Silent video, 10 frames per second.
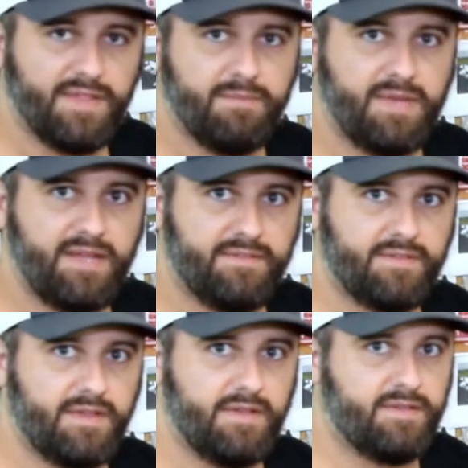that
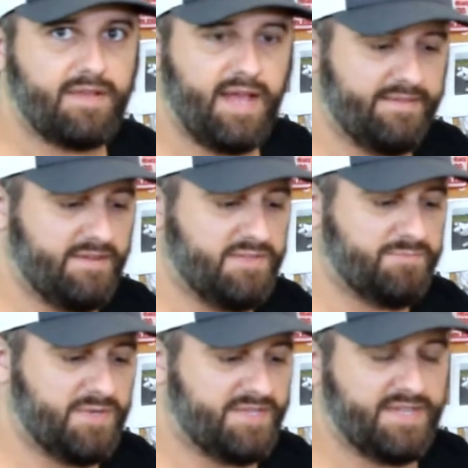means is as I was
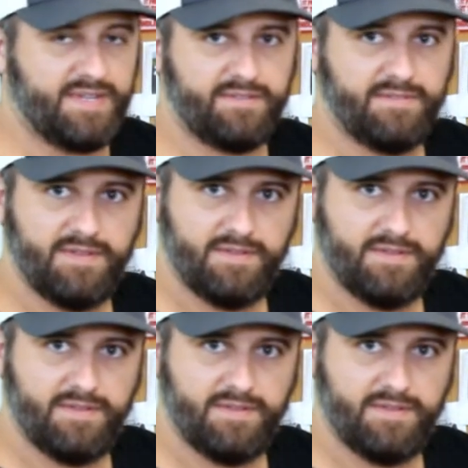printing,